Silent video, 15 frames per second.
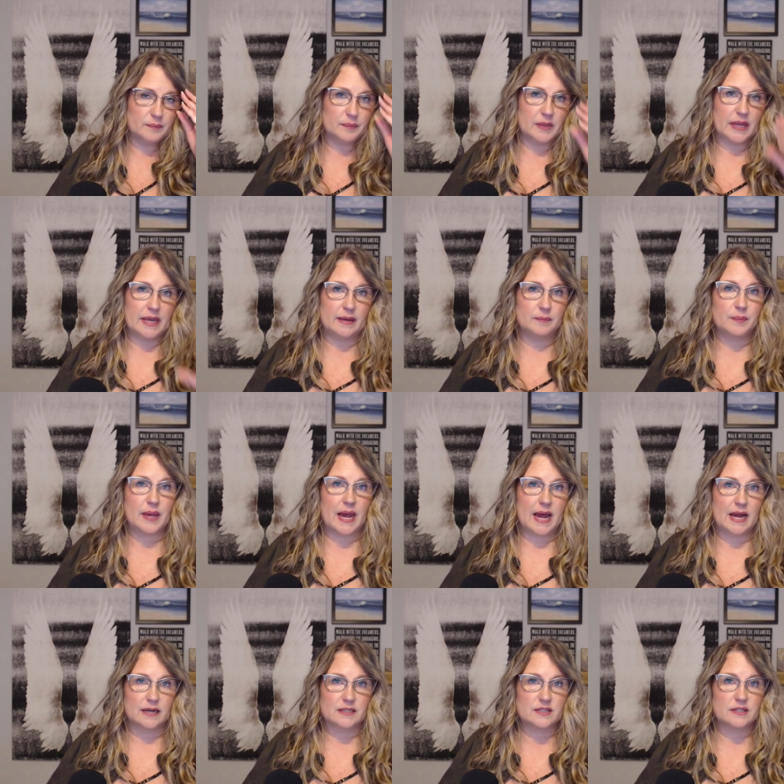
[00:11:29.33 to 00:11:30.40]

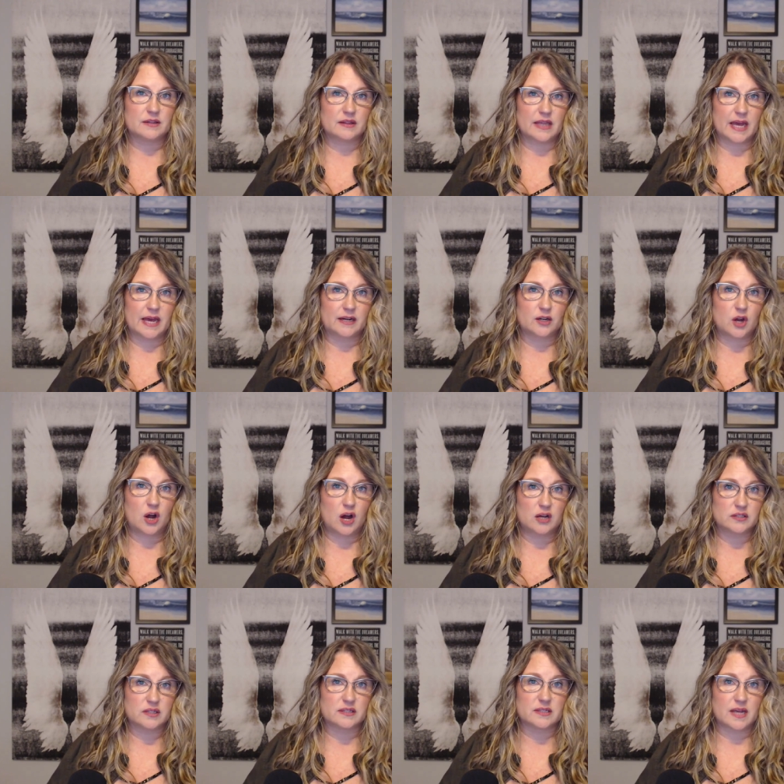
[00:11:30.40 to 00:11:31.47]
impact that
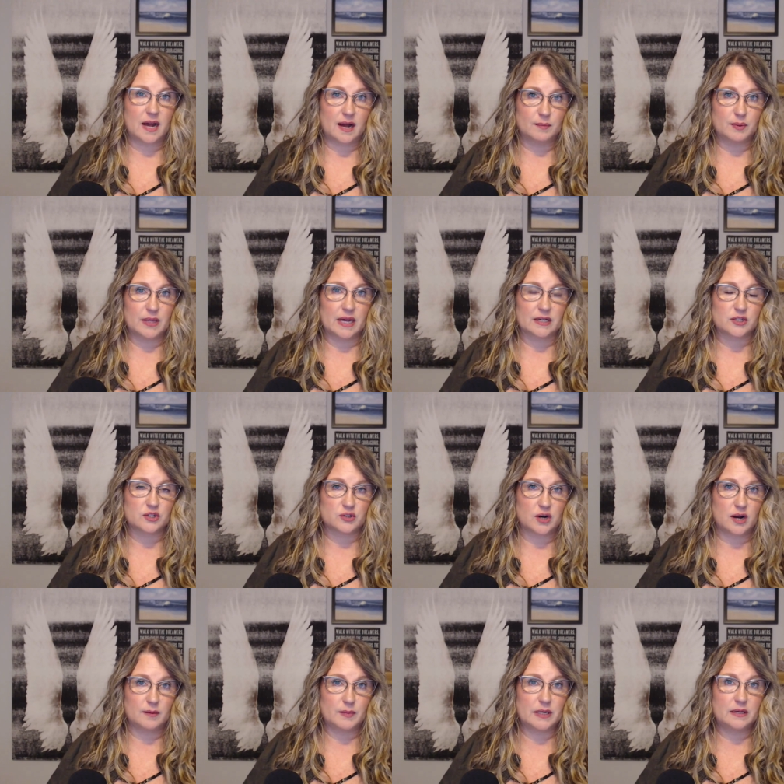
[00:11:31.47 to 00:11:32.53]
causes complex
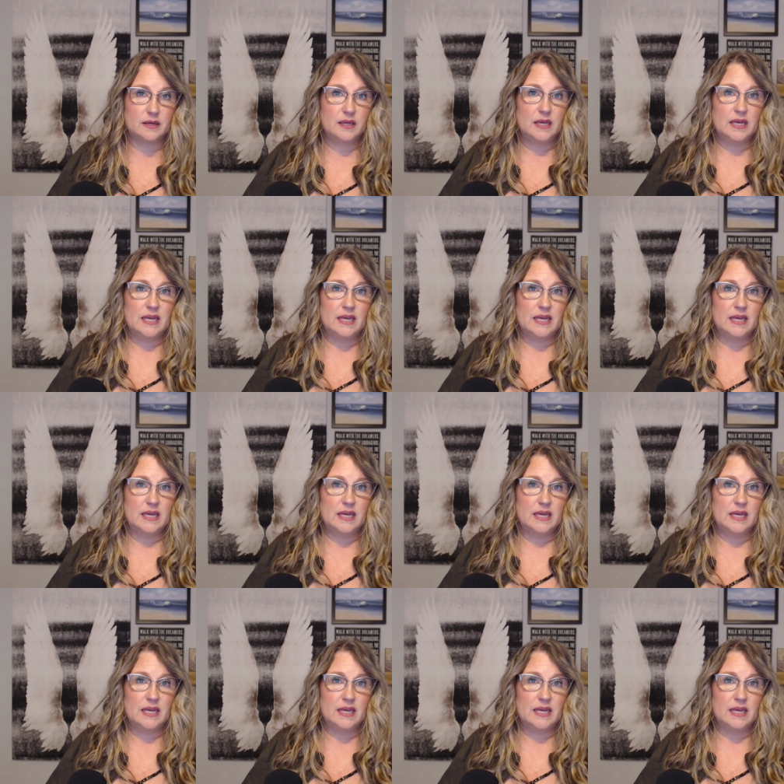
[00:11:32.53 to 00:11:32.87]
trauma,